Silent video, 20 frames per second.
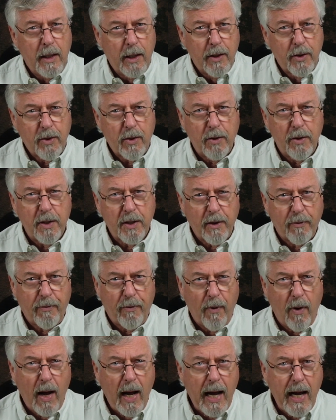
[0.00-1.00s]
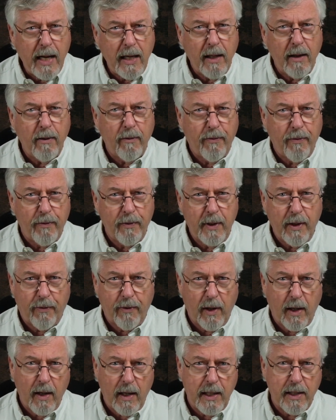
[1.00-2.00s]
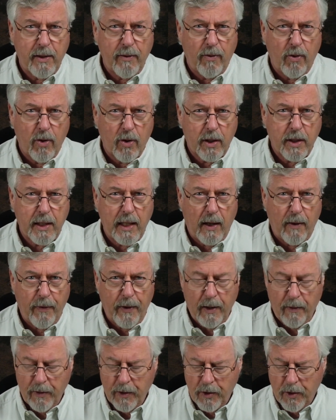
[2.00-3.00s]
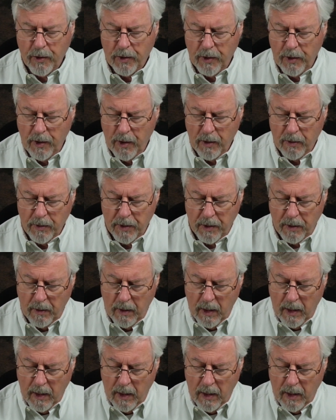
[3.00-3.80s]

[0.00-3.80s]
So there's a variety of different kinds of hooks out there that you can use.